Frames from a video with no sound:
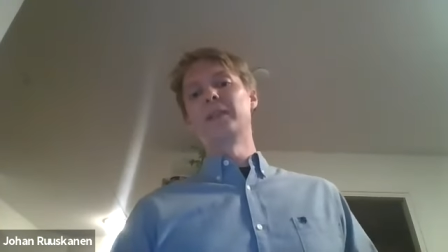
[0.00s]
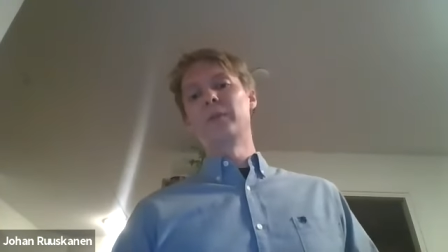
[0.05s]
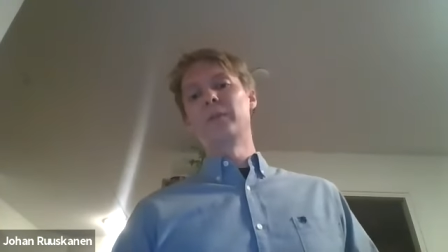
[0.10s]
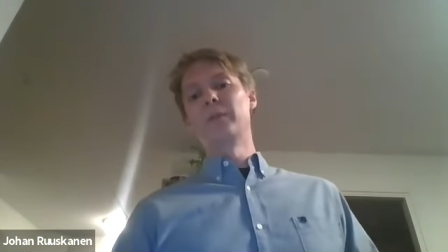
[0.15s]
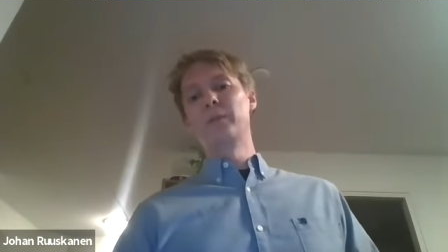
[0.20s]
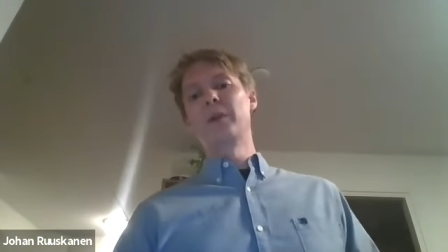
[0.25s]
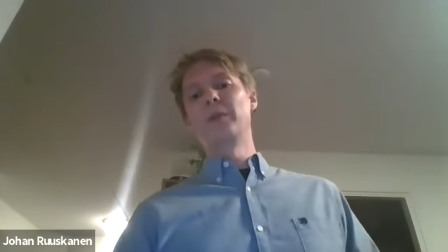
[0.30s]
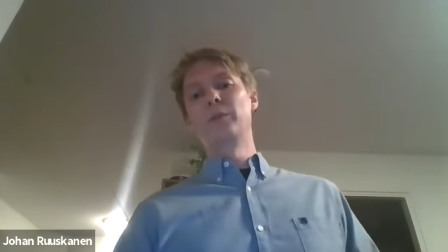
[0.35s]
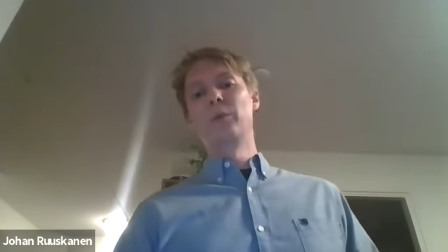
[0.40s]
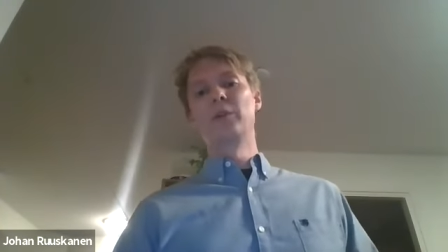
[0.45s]
a
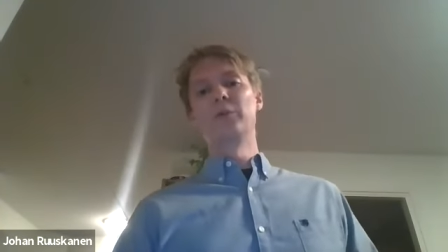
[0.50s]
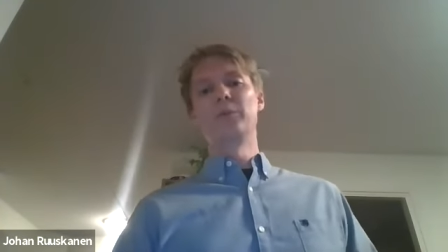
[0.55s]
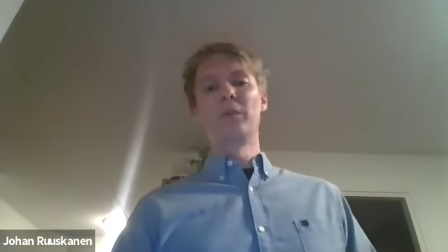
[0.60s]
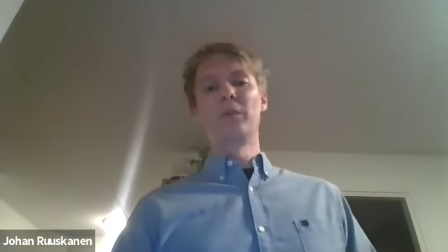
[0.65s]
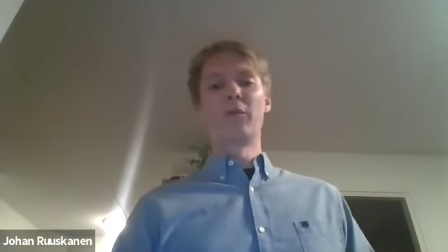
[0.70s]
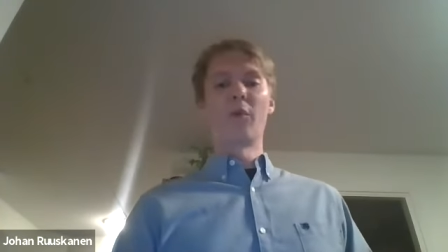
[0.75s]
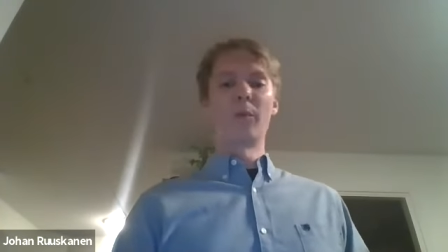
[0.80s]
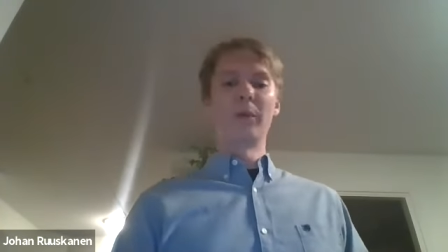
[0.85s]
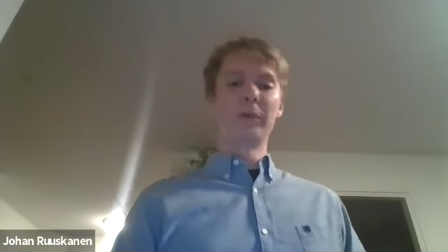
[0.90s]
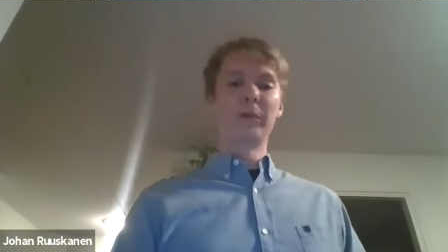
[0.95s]
bit worse
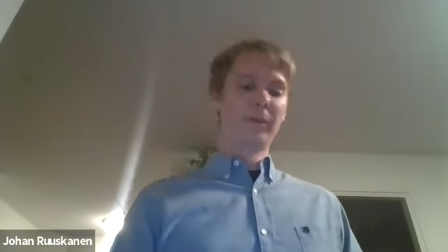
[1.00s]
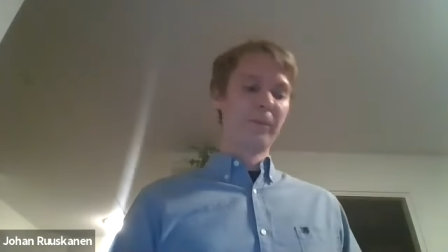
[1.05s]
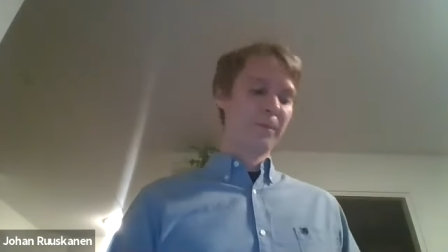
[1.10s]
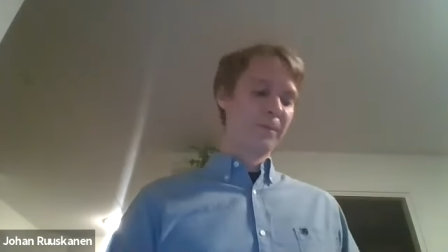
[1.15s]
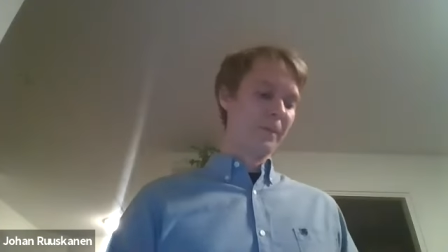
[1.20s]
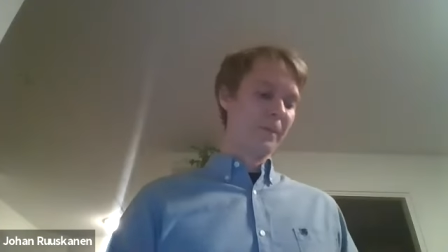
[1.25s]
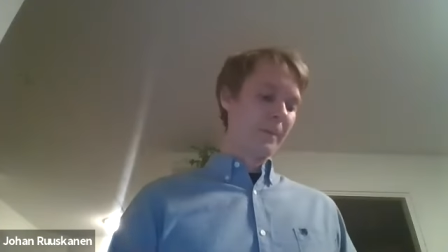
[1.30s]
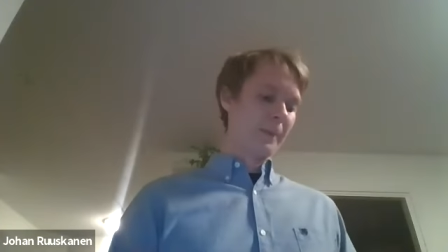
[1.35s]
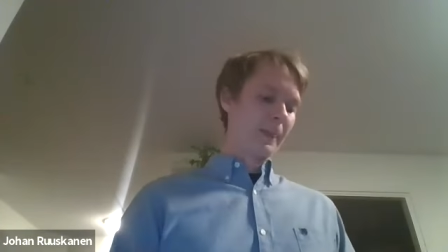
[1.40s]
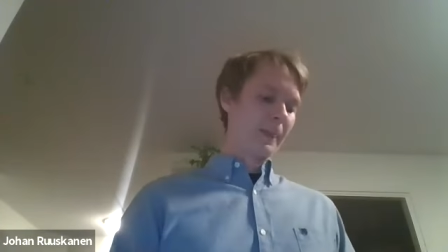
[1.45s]
performance.
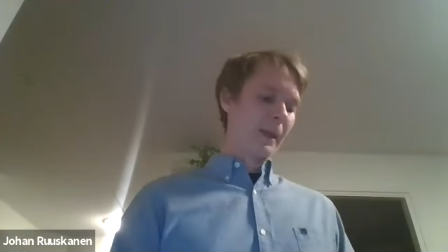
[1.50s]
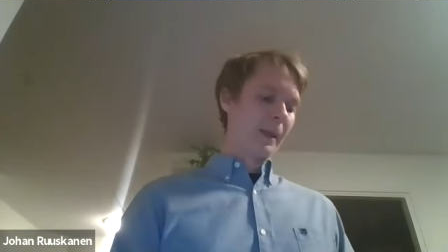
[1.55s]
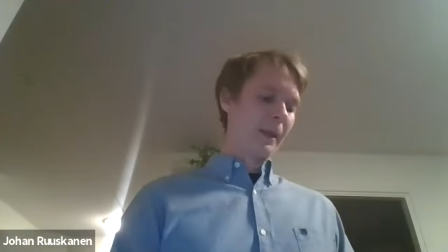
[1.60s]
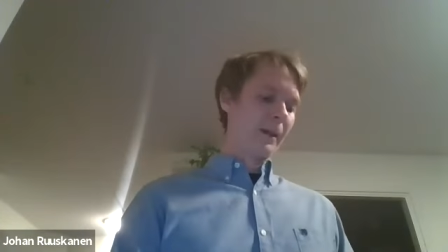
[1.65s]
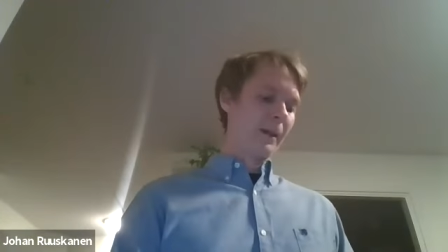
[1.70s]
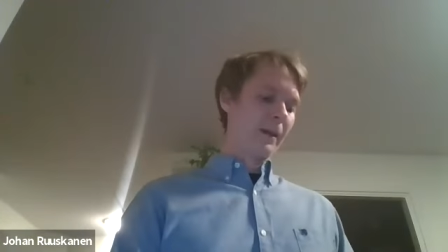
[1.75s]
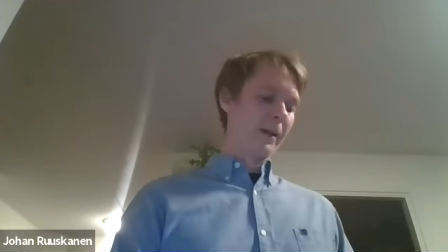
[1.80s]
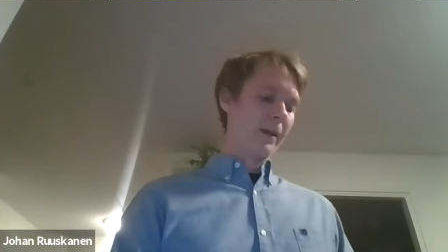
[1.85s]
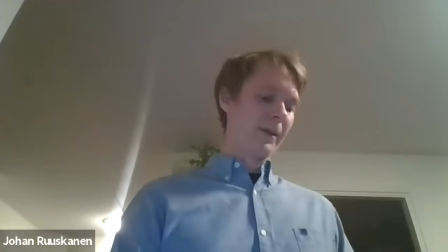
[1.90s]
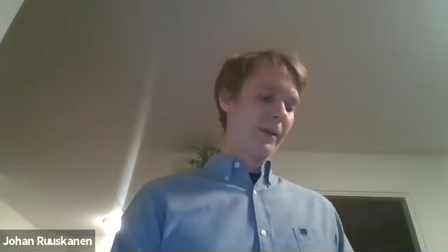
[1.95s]

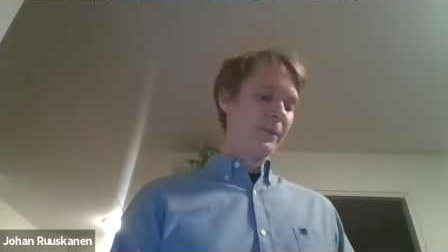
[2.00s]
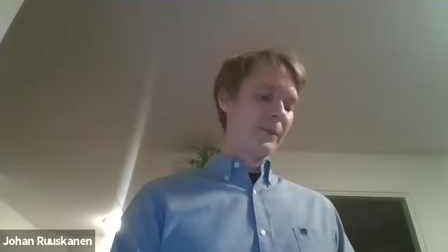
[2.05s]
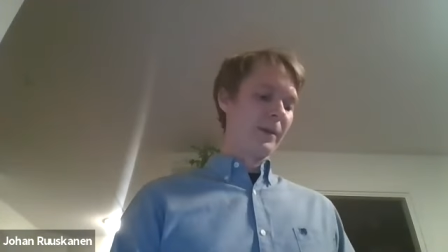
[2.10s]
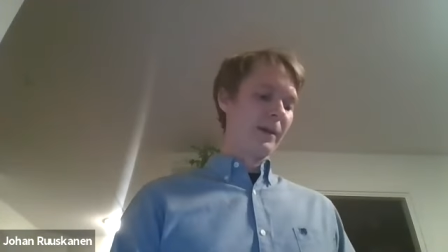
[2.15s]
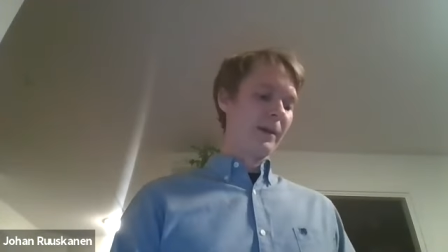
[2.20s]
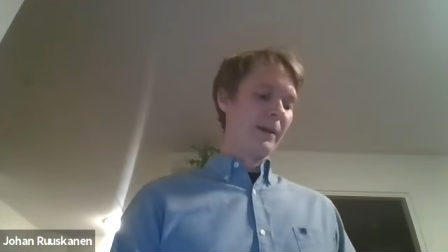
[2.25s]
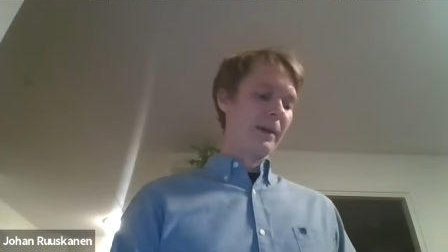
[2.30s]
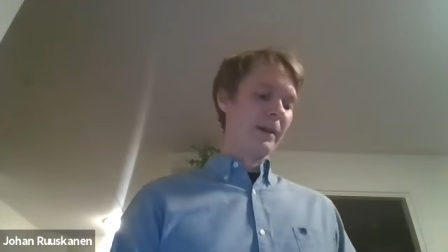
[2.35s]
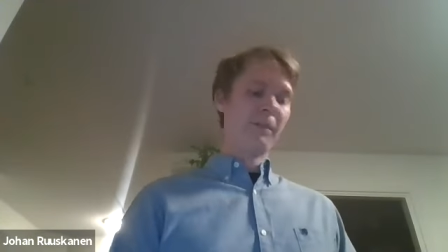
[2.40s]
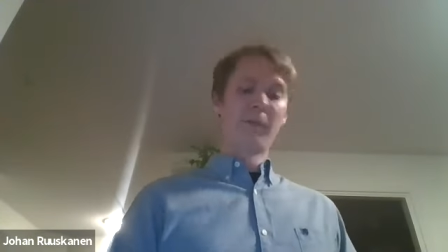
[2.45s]

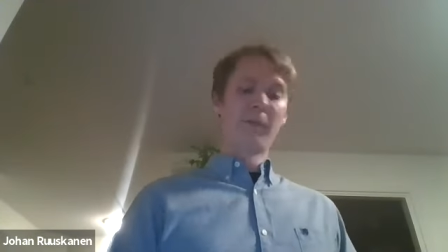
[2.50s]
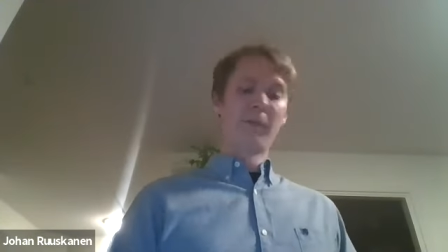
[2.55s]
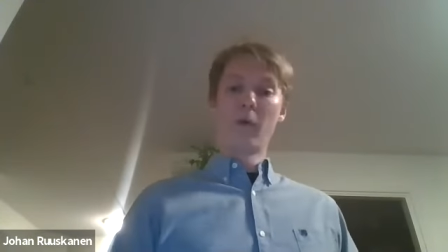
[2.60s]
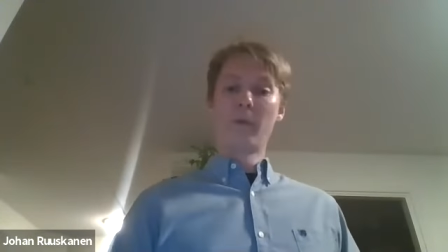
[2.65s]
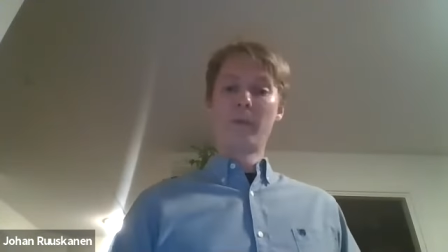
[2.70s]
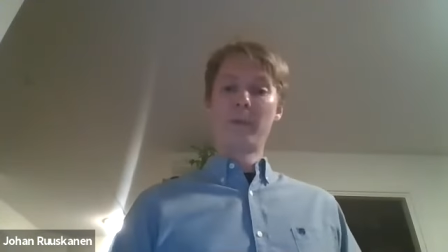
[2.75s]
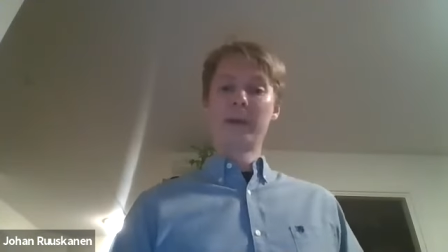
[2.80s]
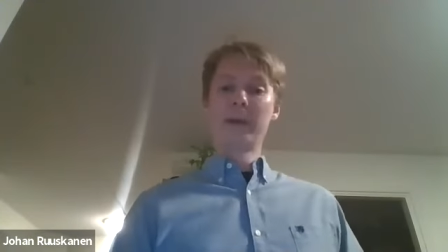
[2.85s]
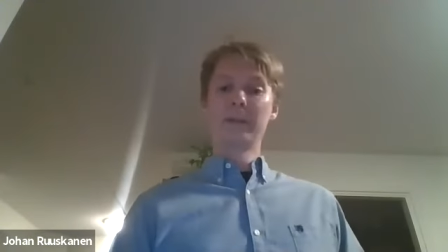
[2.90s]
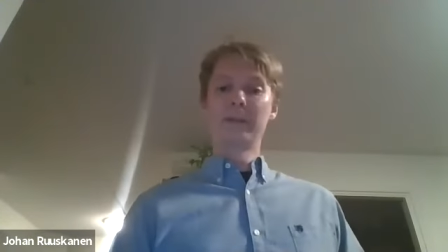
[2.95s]
The
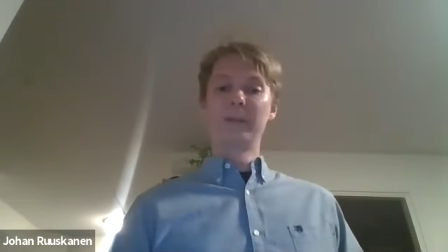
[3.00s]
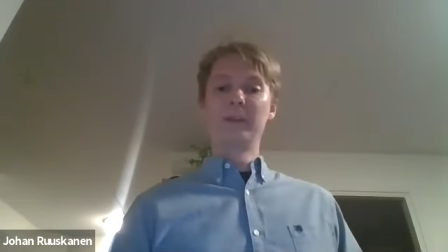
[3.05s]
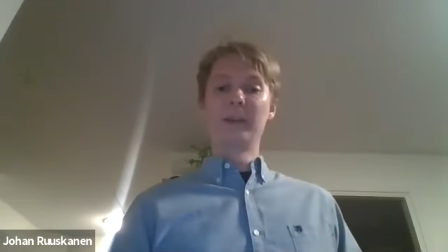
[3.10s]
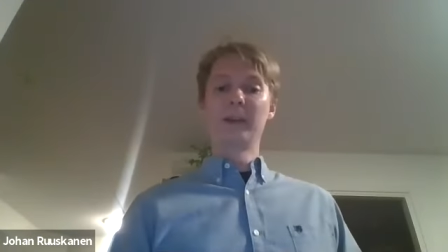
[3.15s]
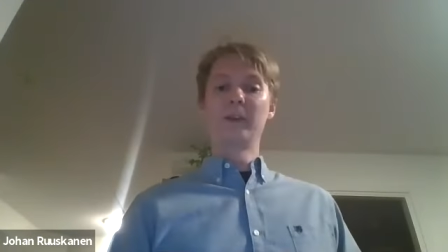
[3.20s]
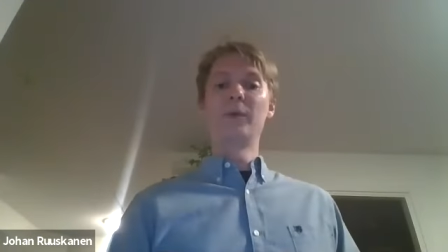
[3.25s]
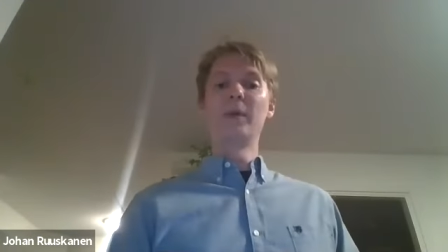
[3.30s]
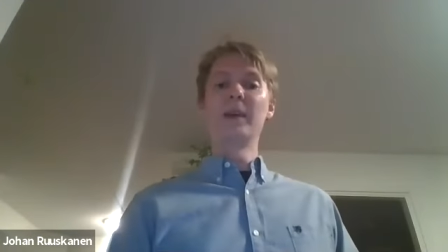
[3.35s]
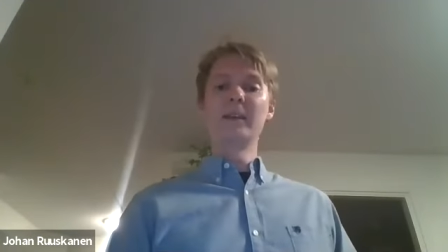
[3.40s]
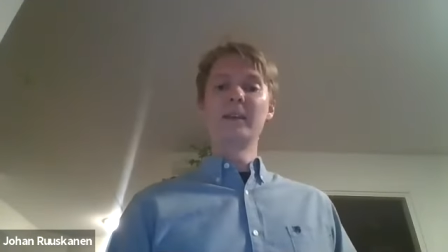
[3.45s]
performance
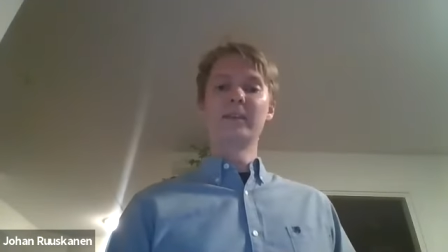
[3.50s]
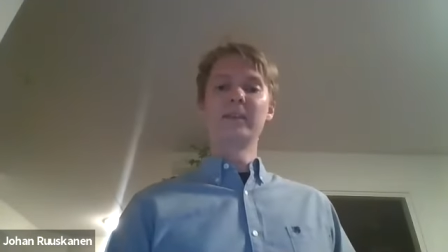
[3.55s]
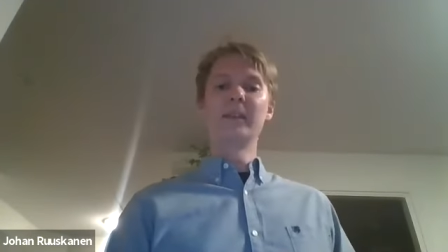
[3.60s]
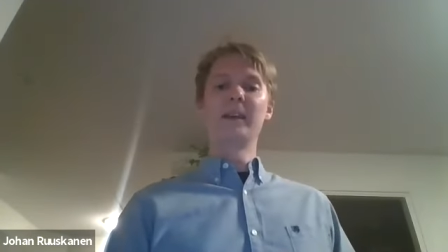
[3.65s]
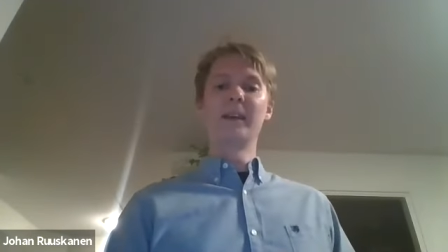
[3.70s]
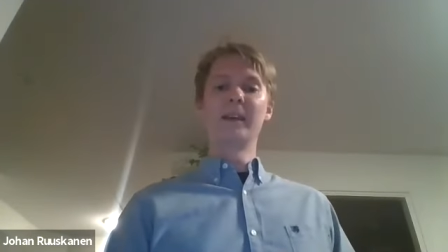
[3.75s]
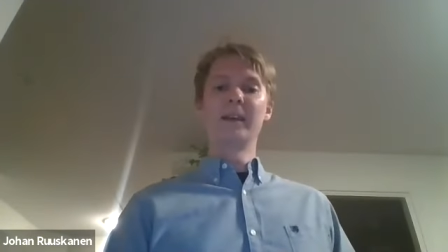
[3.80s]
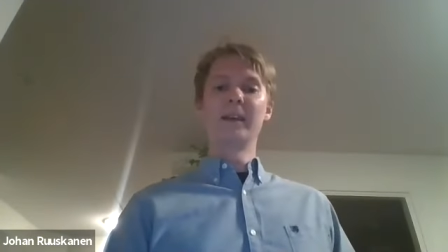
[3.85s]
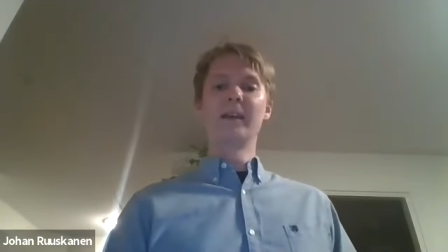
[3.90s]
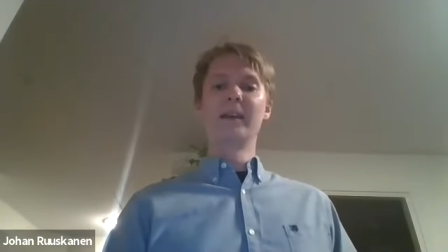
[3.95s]
decrease
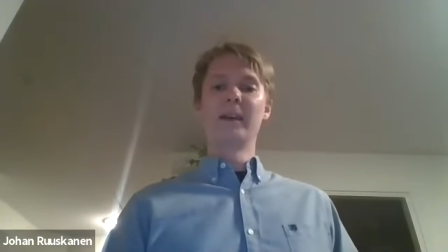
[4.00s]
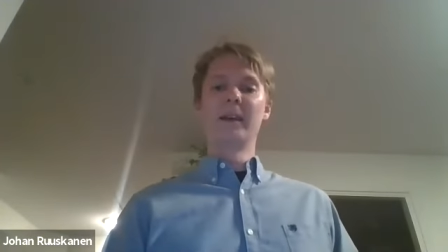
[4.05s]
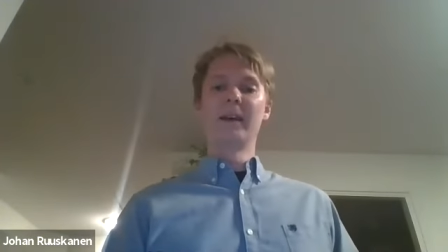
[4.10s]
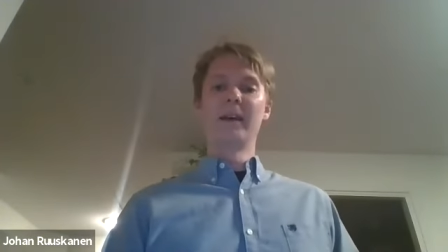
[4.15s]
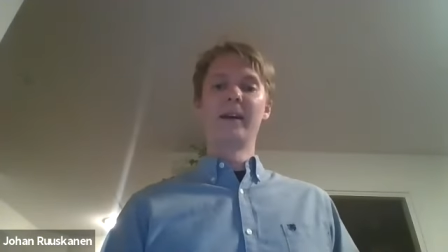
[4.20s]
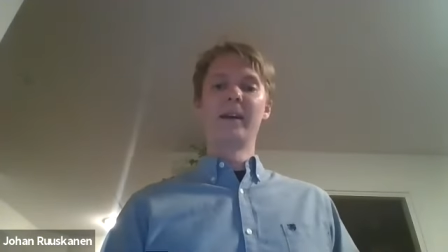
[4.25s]
in